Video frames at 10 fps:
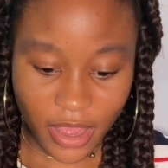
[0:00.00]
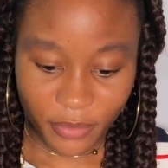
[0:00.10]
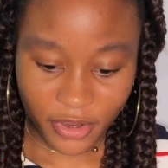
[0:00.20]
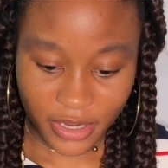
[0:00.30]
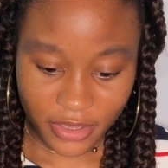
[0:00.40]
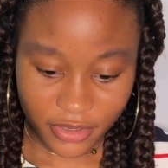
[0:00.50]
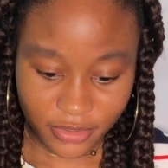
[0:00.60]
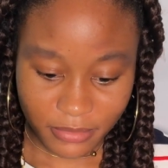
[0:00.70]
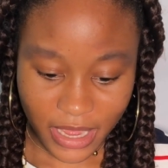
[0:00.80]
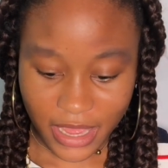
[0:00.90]
I'm gonna use
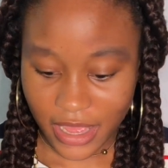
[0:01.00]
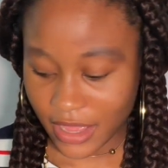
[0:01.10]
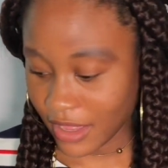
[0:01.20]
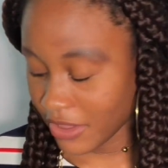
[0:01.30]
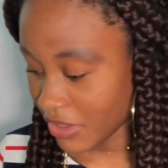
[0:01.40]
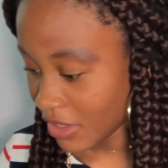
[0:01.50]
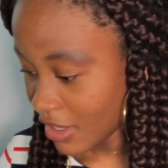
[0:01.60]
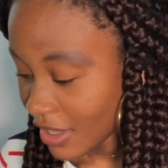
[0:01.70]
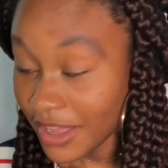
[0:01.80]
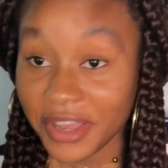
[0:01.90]
my
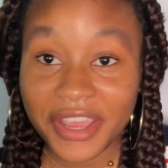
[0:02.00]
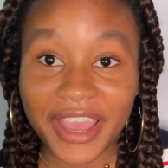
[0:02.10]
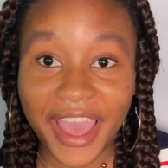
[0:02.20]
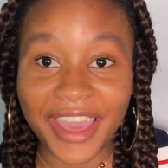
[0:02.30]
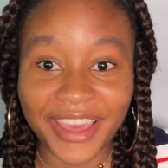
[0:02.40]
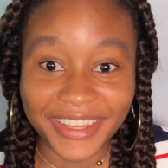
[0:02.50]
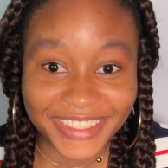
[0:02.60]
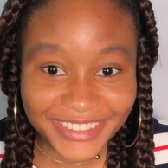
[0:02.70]
guys.